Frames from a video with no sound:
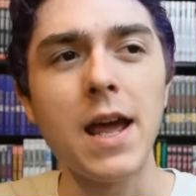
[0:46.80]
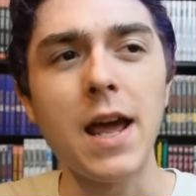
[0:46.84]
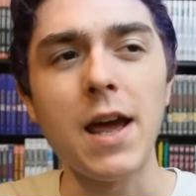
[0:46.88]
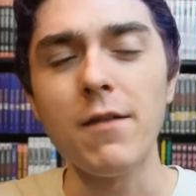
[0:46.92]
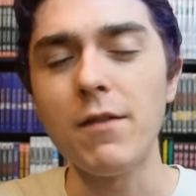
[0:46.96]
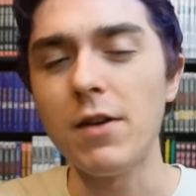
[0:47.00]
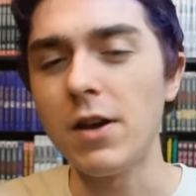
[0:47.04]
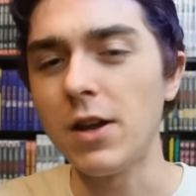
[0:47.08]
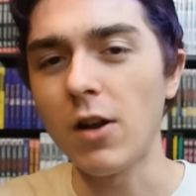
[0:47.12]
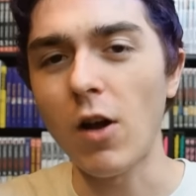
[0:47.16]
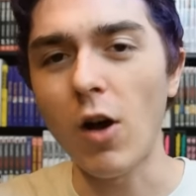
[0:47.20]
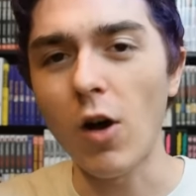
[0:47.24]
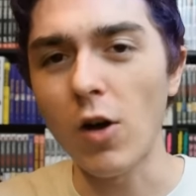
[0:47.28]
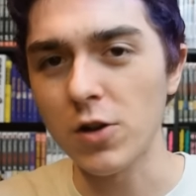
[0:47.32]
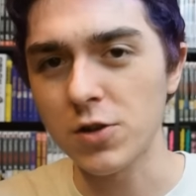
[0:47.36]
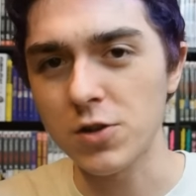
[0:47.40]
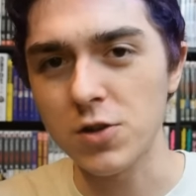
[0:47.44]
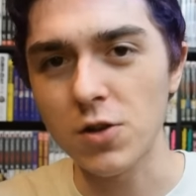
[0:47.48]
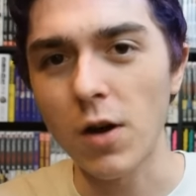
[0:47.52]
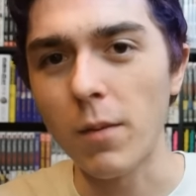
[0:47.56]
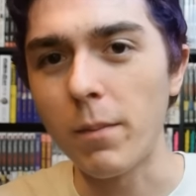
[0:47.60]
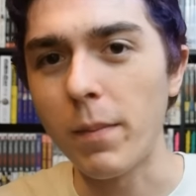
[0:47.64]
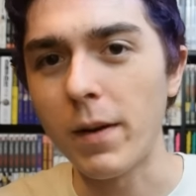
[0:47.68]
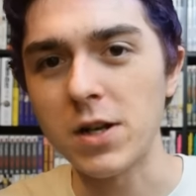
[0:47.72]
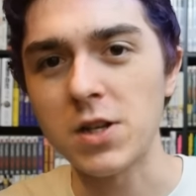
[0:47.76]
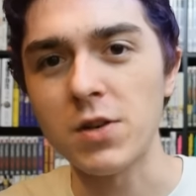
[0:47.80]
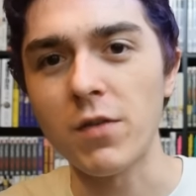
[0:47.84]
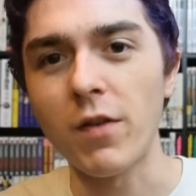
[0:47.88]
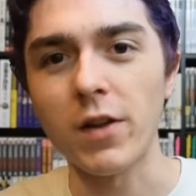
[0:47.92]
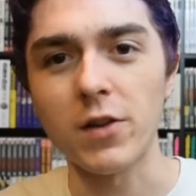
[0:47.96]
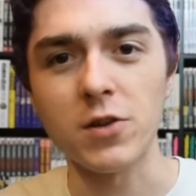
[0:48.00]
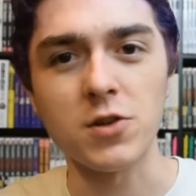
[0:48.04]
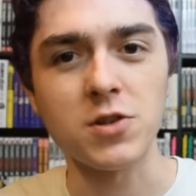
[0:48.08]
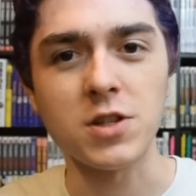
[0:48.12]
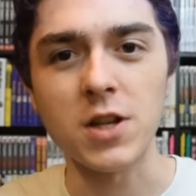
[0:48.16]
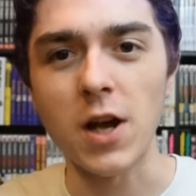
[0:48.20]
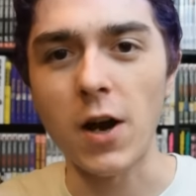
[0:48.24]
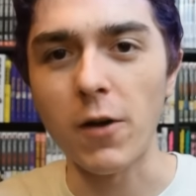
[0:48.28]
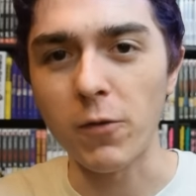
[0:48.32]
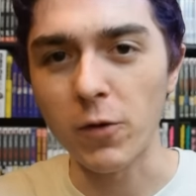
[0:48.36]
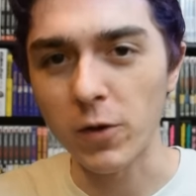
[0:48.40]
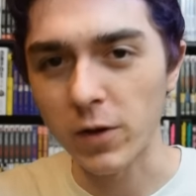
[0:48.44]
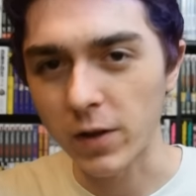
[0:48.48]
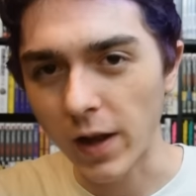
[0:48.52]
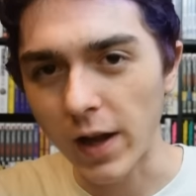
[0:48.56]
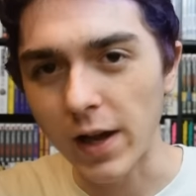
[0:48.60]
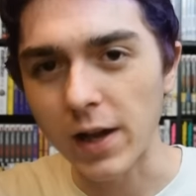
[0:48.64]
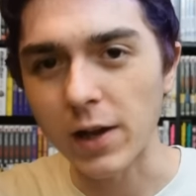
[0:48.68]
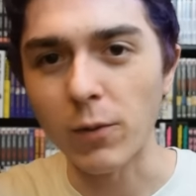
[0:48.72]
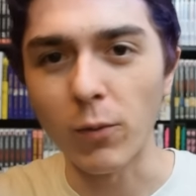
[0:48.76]
And then also a bunch of other stuff
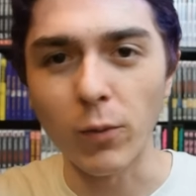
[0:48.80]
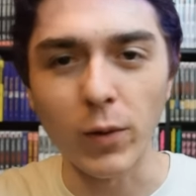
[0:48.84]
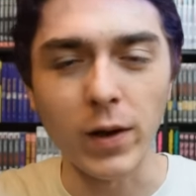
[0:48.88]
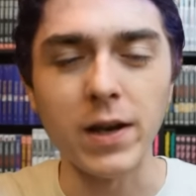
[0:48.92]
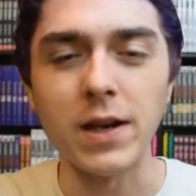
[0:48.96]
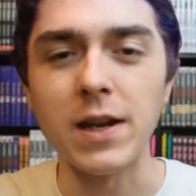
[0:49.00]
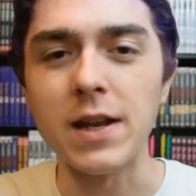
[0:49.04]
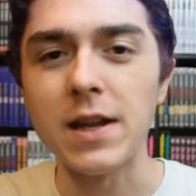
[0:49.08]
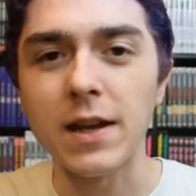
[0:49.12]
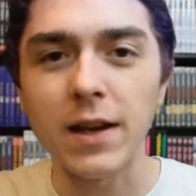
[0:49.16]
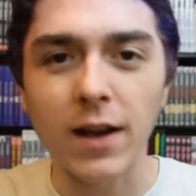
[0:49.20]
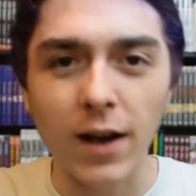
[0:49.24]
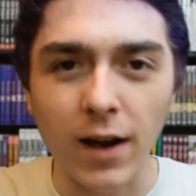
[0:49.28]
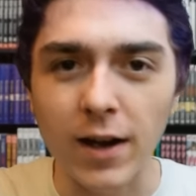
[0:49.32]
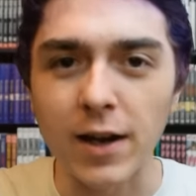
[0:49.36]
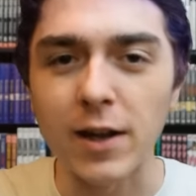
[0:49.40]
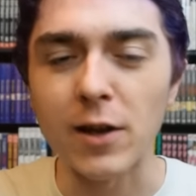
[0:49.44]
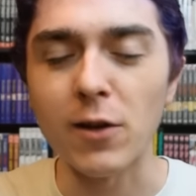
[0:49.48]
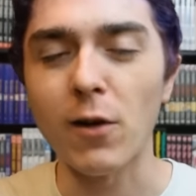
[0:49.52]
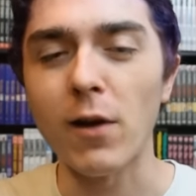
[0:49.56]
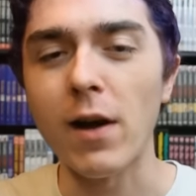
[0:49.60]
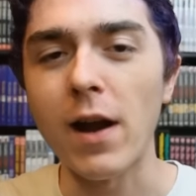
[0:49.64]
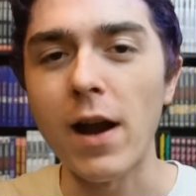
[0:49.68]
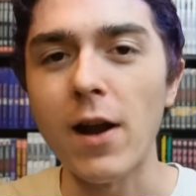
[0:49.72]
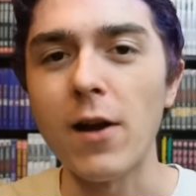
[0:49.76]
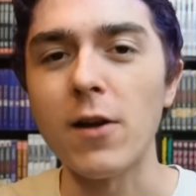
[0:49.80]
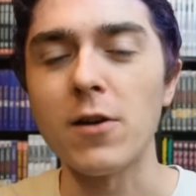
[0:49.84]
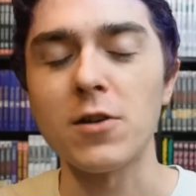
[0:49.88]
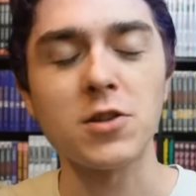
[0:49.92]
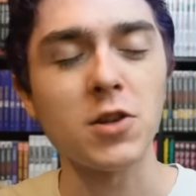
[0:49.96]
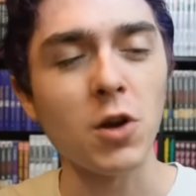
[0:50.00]
with like Wendy cutting her hair.